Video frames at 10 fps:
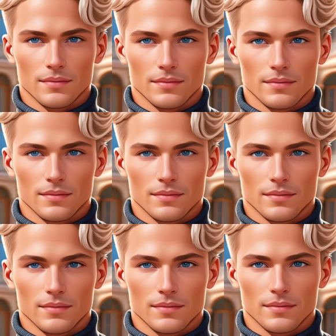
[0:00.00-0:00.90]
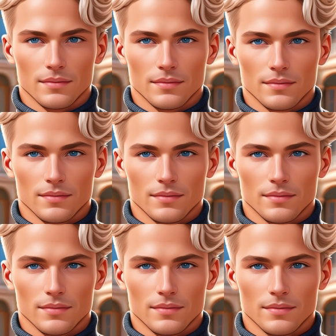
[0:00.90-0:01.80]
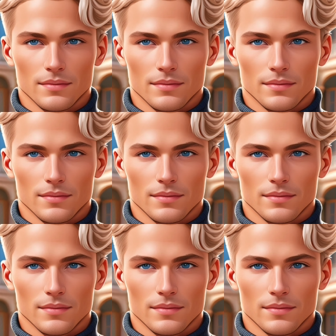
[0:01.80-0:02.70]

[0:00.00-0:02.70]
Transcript: (no one is talking)